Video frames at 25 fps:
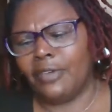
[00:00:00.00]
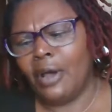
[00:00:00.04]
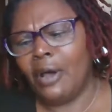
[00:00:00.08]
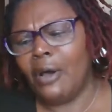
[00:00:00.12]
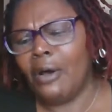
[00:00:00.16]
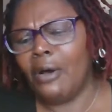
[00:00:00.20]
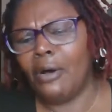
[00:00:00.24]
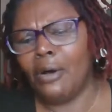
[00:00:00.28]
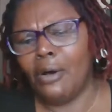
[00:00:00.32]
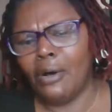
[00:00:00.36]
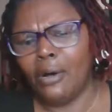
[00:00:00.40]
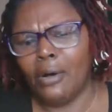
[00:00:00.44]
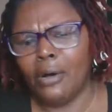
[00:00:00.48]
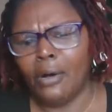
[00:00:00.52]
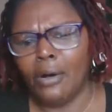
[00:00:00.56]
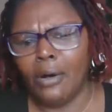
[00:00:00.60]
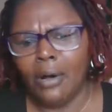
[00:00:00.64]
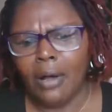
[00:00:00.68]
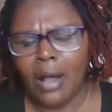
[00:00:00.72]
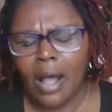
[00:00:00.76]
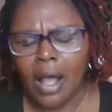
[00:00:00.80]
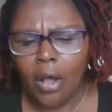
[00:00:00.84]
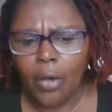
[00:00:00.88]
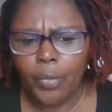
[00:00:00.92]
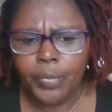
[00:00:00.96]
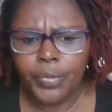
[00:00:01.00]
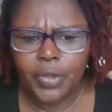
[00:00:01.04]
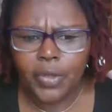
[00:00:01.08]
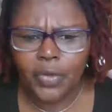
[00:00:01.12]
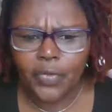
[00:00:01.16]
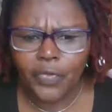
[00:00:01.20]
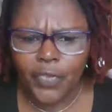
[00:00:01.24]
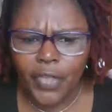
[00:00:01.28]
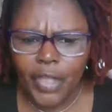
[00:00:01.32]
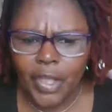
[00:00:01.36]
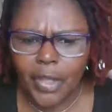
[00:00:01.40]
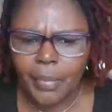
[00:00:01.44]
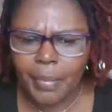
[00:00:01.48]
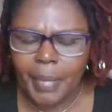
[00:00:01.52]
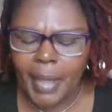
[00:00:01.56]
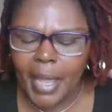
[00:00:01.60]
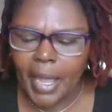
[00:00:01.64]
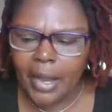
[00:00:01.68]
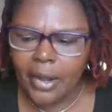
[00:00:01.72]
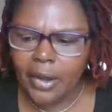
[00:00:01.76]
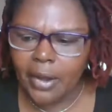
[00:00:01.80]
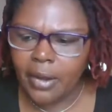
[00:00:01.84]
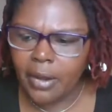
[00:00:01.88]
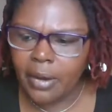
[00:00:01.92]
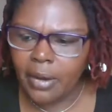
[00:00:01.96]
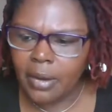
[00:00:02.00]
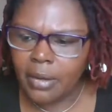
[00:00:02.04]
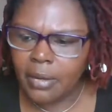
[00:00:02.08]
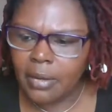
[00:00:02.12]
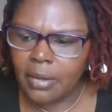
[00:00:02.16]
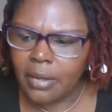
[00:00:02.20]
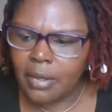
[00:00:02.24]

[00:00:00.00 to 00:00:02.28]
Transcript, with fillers: Oh, I hope you feel better.